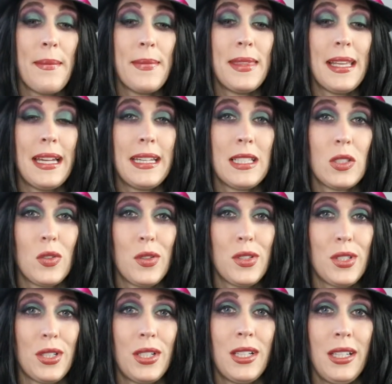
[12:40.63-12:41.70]
That is
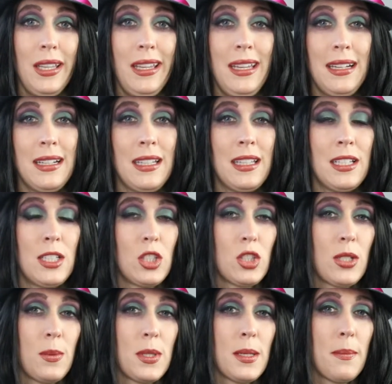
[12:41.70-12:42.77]
also in the
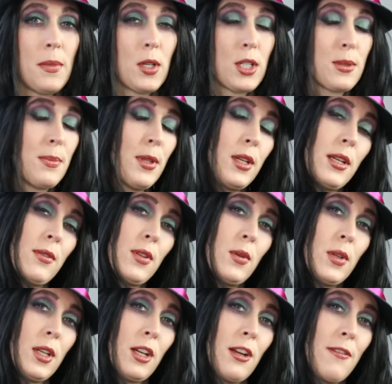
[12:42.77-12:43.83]
description box below if you
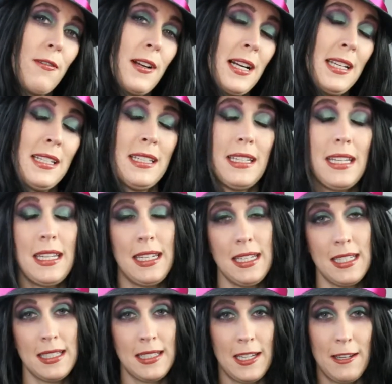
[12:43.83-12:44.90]
want to go find it. It
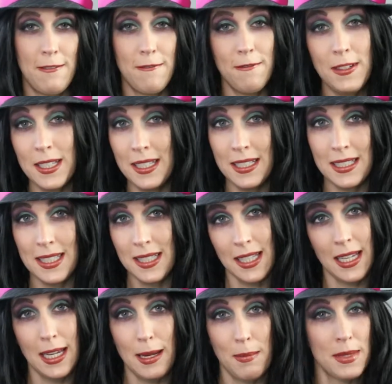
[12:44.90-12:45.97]
is a fitness
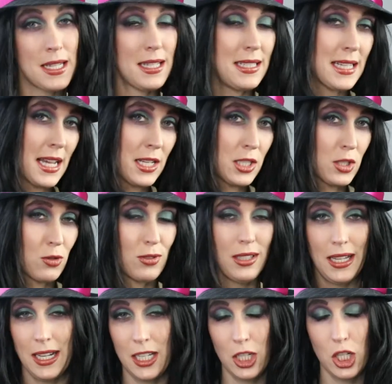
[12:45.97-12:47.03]
themed, dance
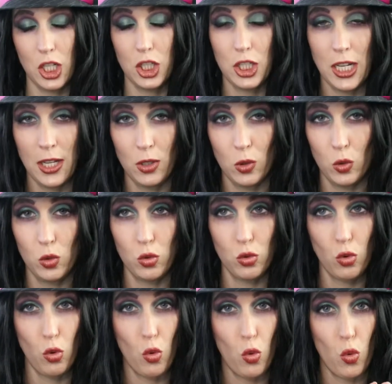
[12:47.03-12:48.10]
related channel. So